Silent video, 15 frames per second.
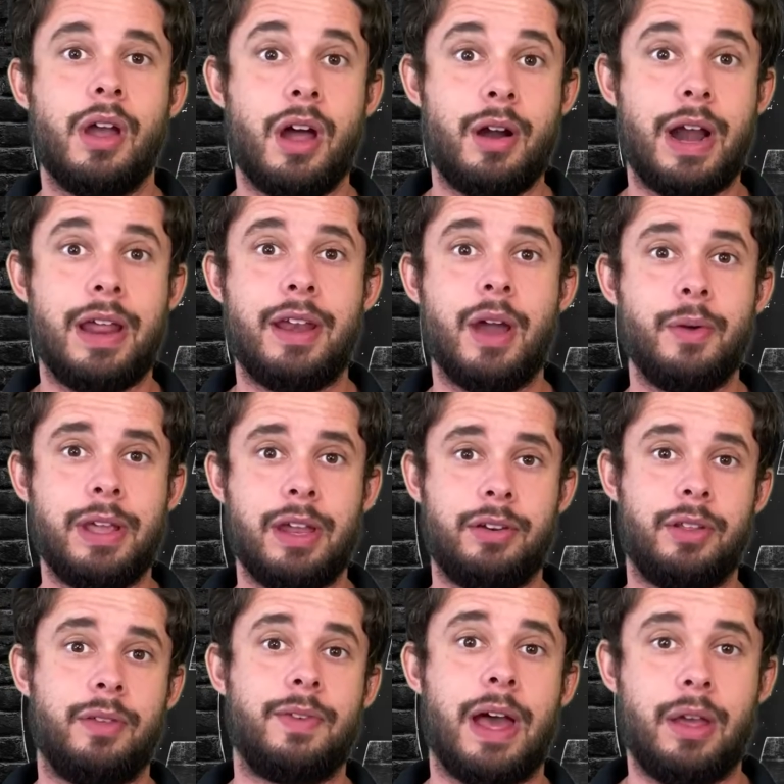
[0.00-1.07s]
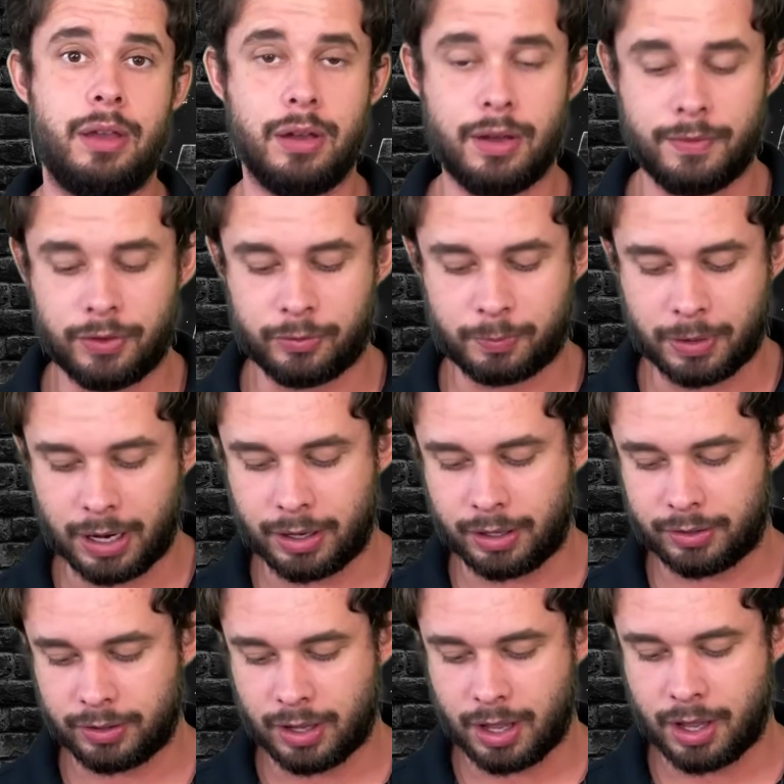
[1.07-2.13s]
all right, now we get into the value of this
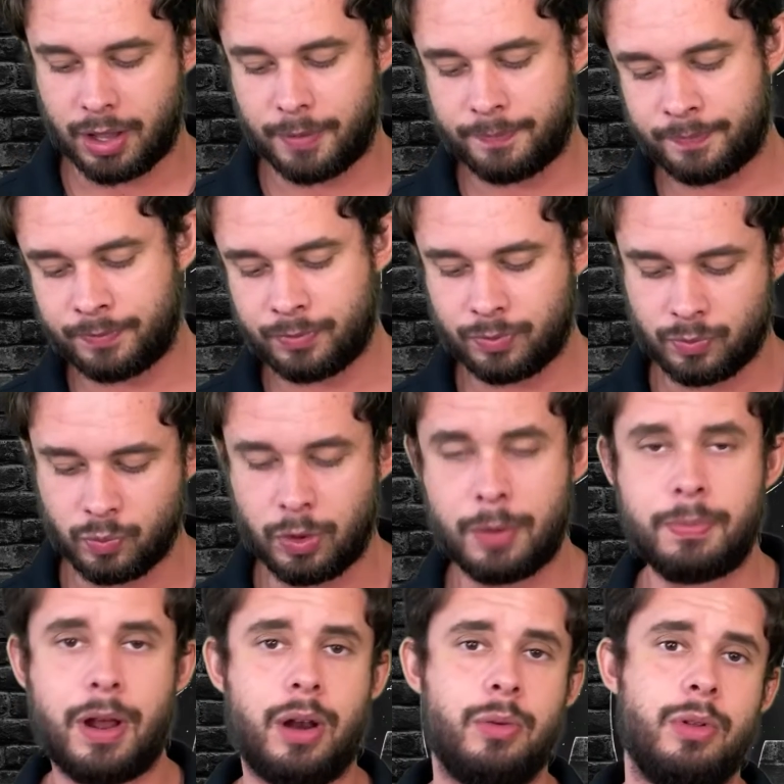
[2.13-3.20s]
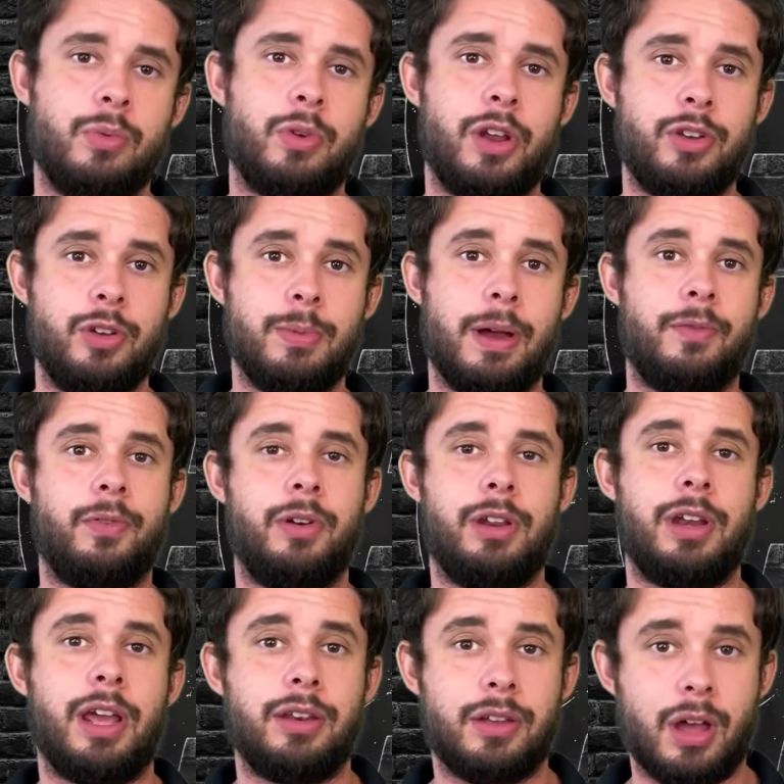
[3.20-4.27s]
product. One bottle will run you about
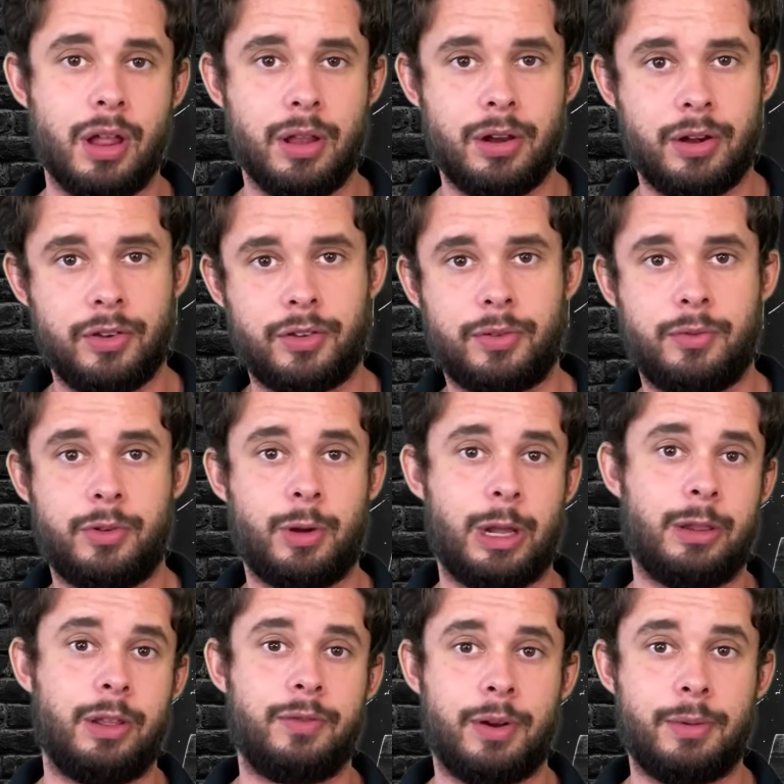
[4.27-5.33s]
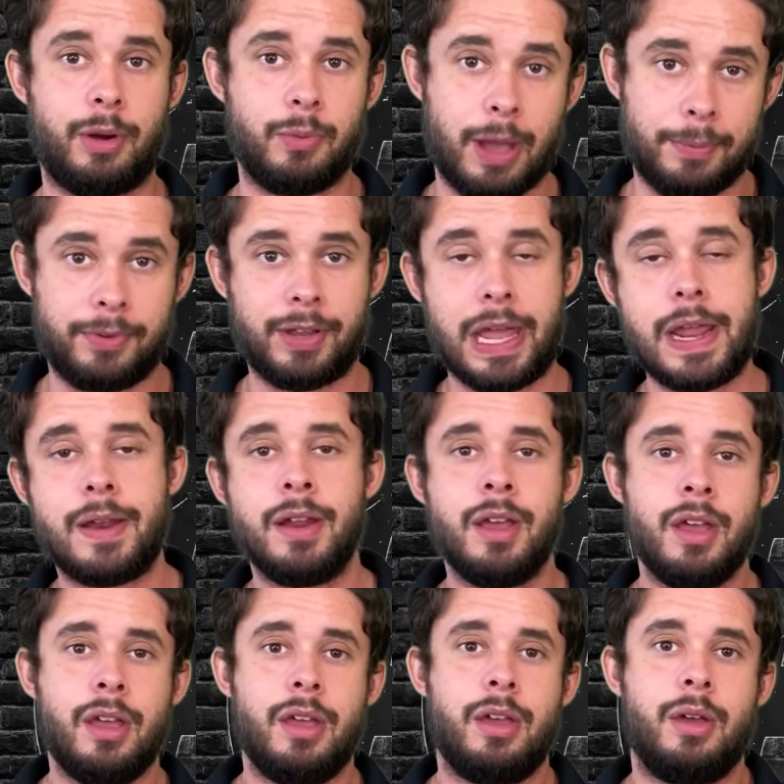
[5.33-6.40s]
$49 directly from their website,
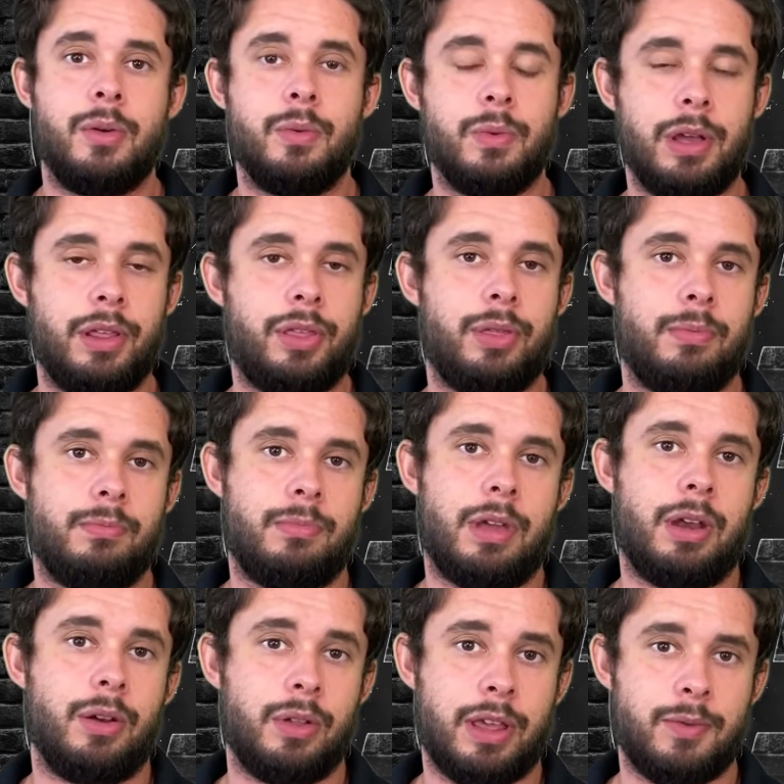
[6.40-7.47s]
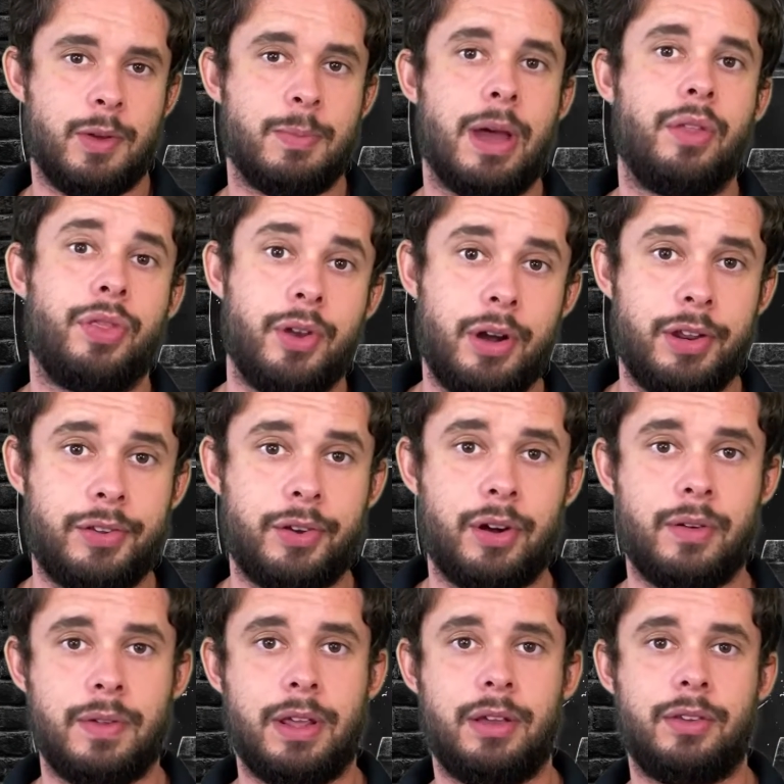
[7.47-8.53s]
and it'll give you about 30
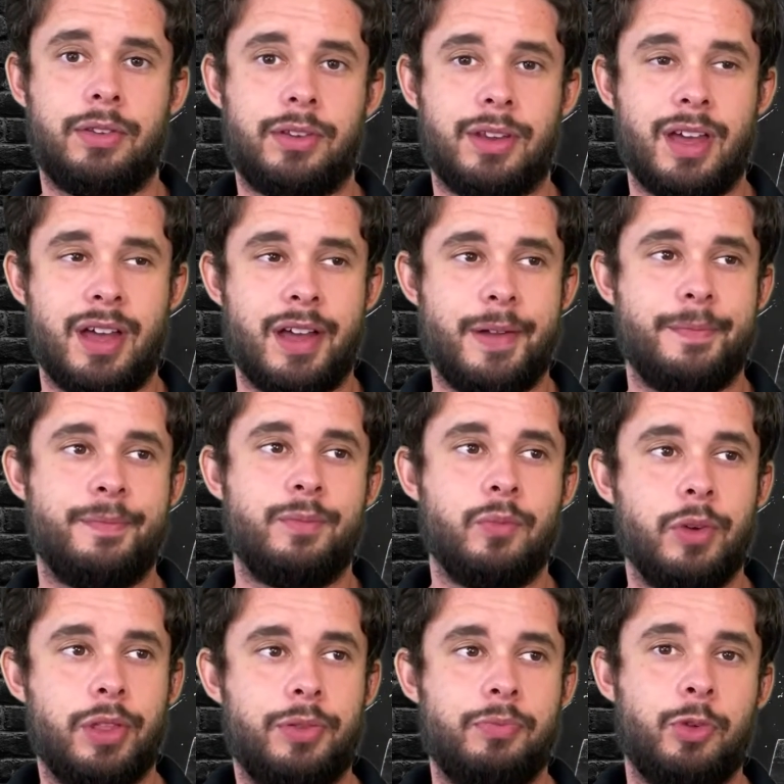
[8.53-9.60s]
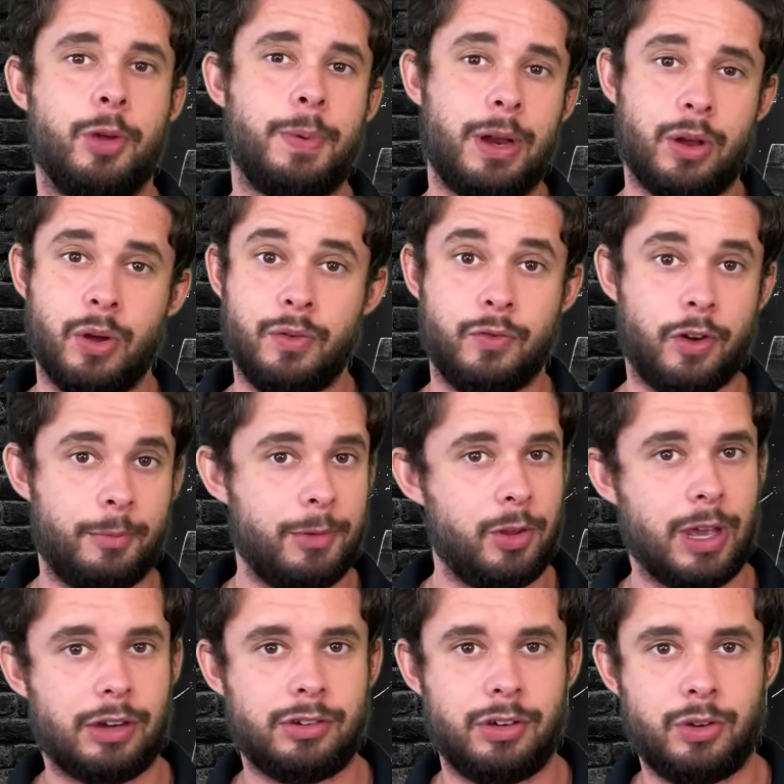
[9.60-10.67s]
servings. With coupon code Informant,
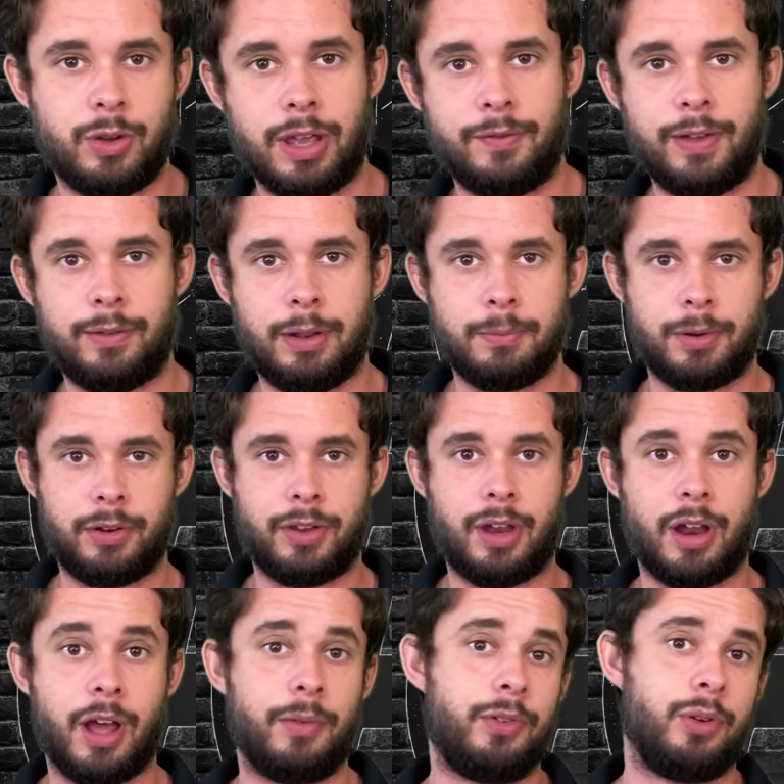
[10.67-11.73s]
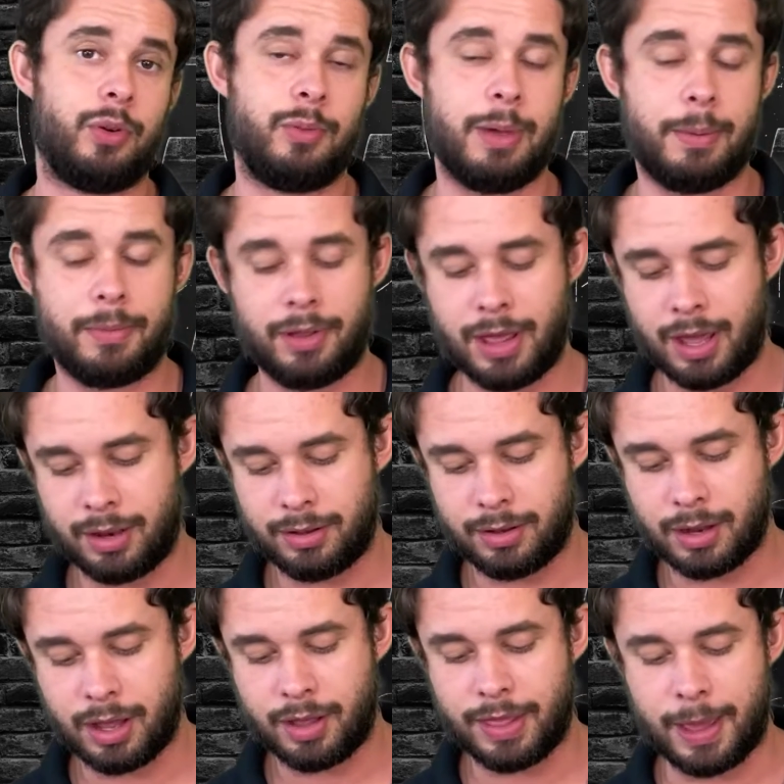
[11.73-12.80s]
you actually do get 15% off, so remember that.
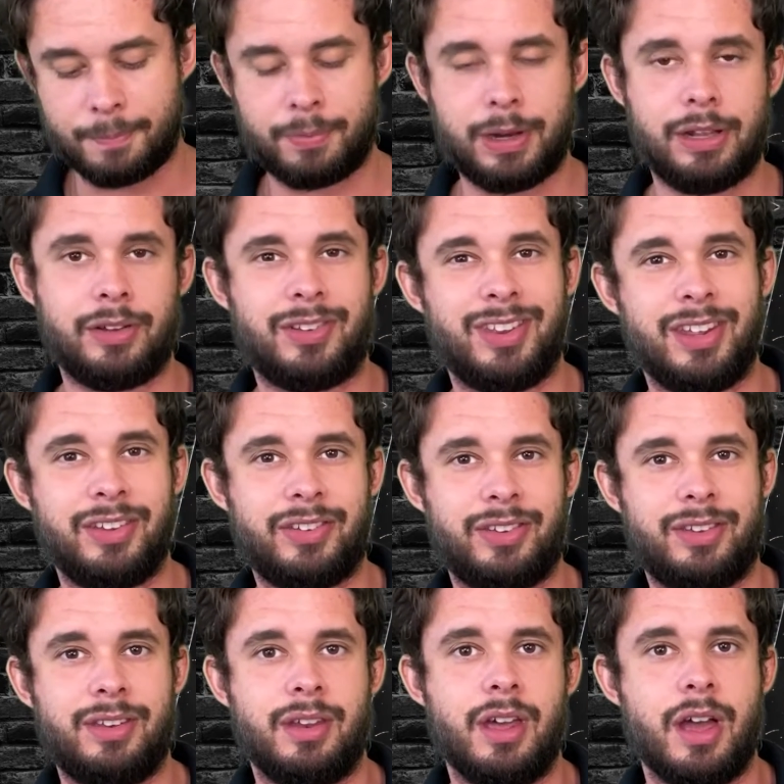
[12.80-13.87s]
That brings this,